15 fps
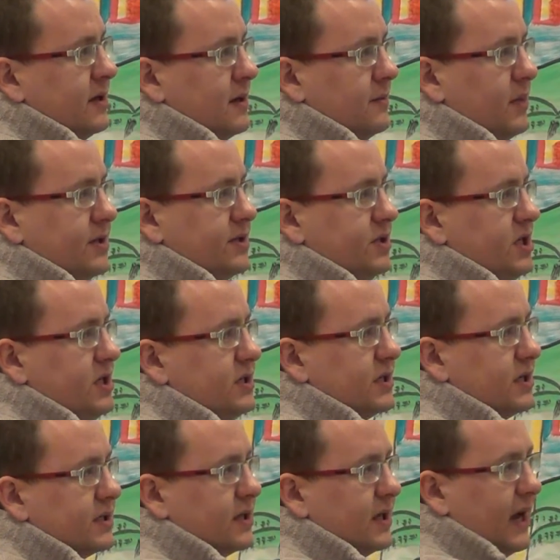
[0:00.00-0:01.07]
but
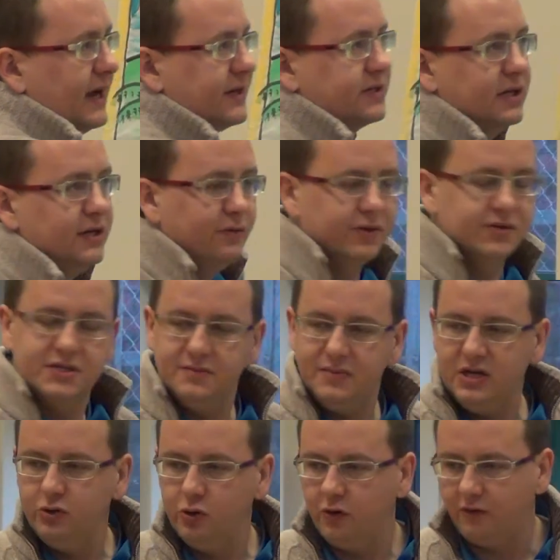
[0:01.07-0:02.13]
Jesus actually wants to be
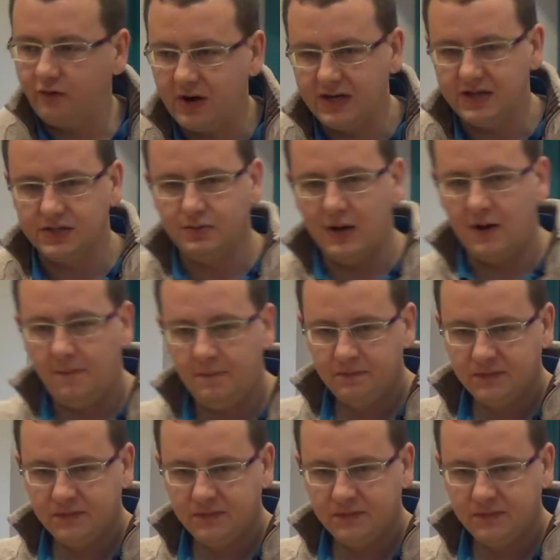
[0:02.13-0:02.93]
your friend as well,